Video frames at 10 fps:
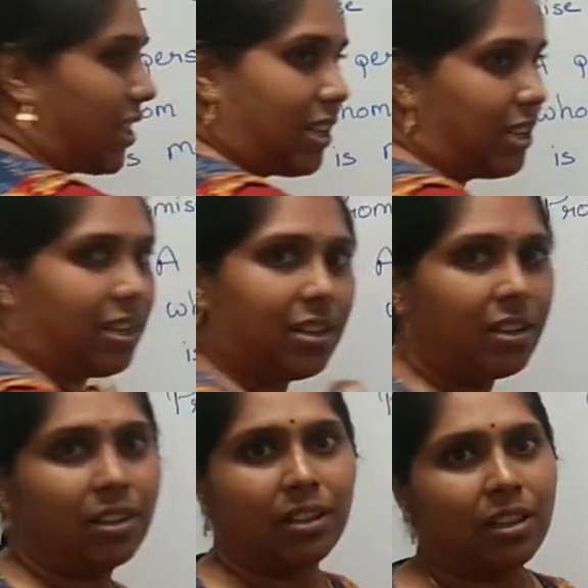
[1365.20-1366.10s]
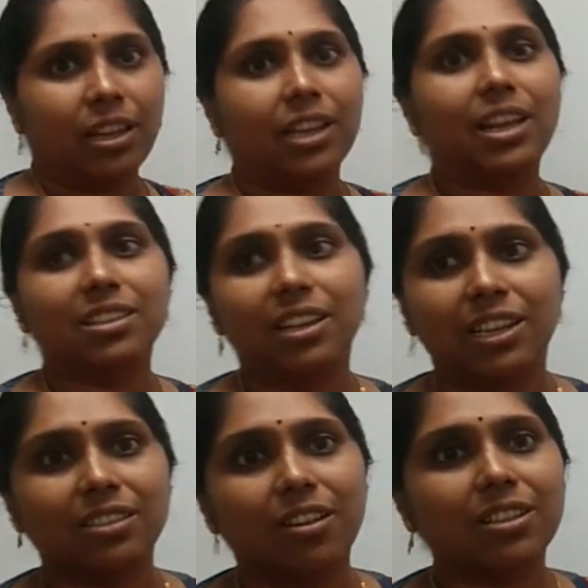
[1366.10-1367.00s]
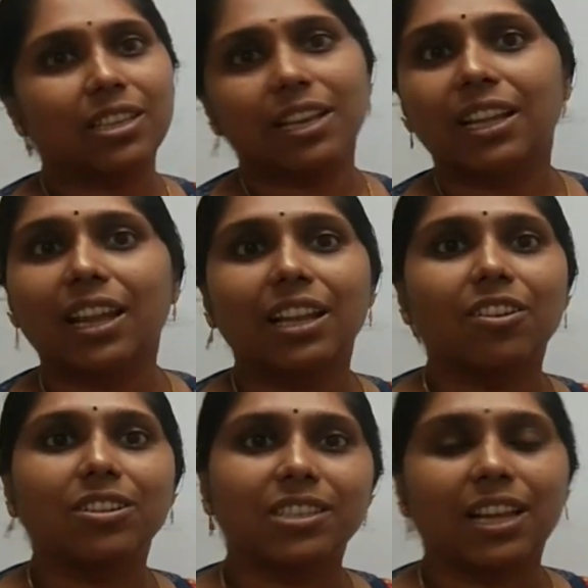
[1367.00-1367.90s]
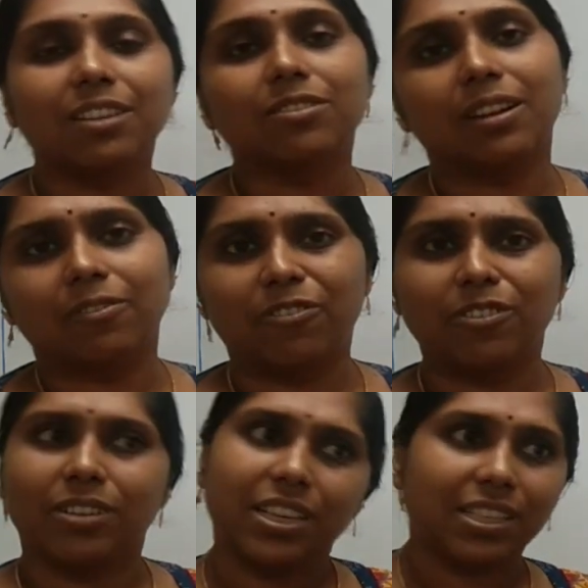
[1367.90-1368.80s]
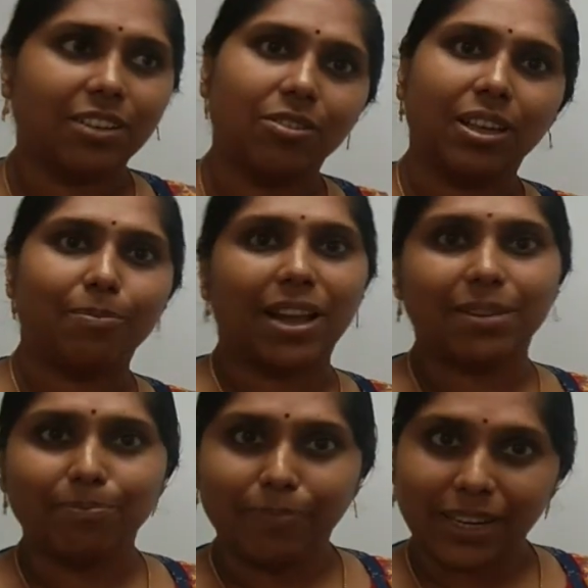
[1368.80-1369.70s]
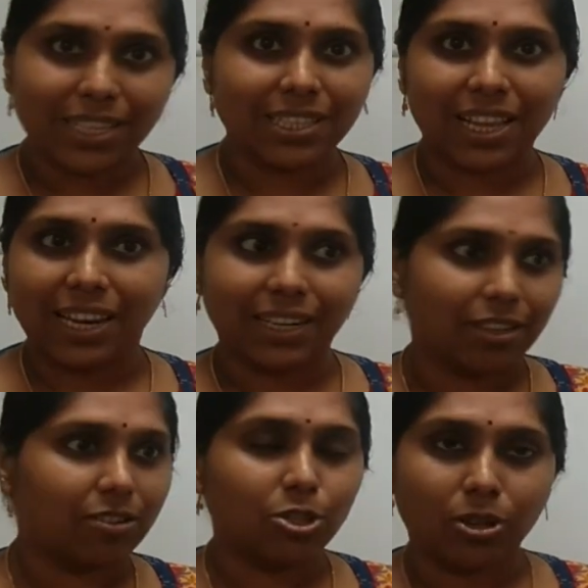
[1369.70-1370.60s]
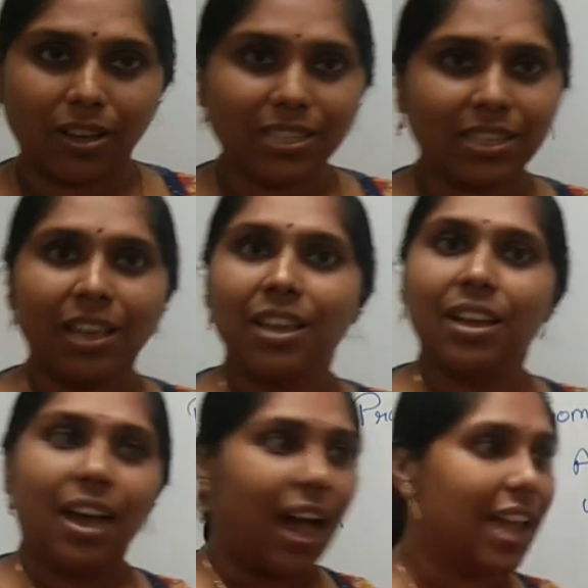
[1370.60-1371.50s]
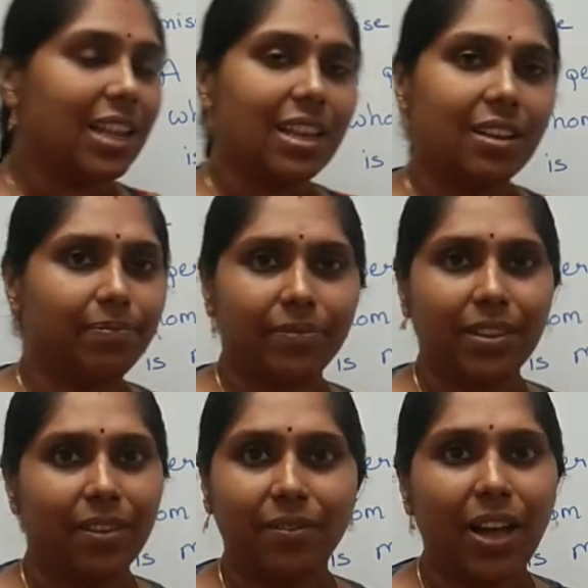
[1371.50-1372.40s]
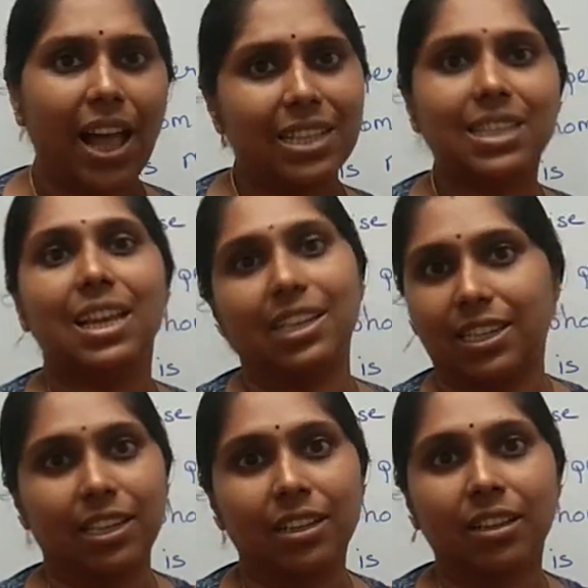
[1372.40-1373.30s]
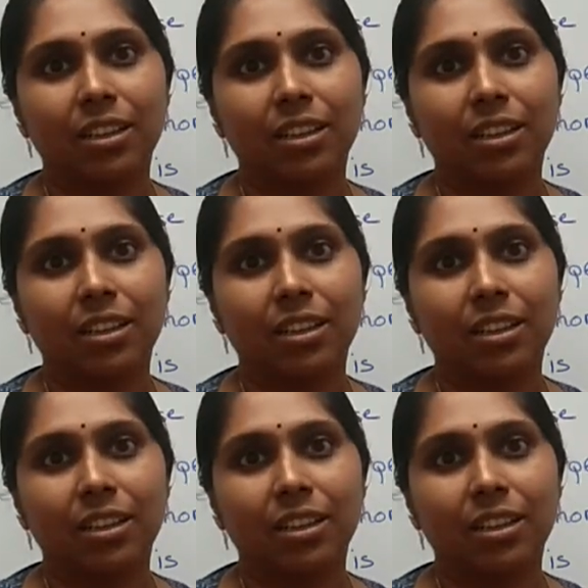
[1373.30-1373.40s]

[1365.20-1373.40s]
with it. He's not saying that I'll not sell you that fruit. He said, okay, madam, please select your choice. I'll sell it.